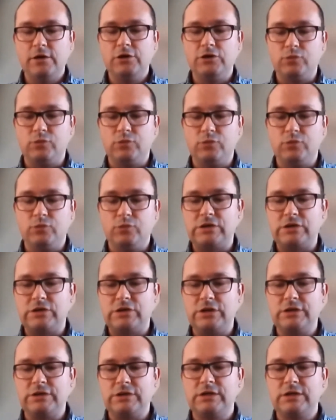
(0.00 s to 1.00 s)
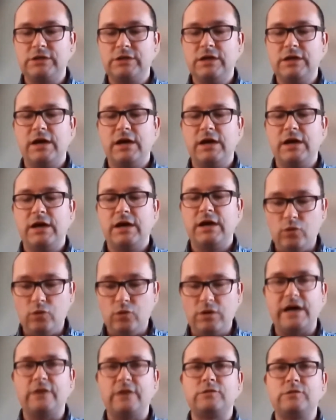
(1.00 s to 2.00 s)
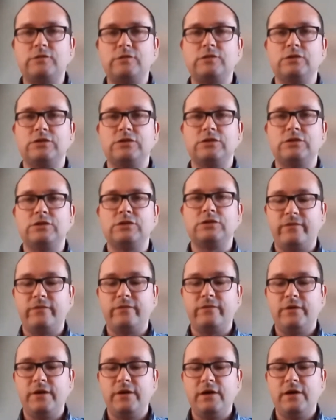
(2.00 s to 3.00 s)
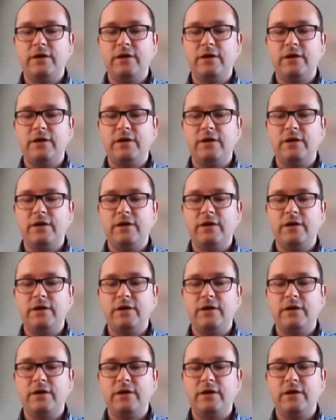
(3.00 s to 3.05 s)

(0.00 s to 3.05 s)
to all councillors and to all council staff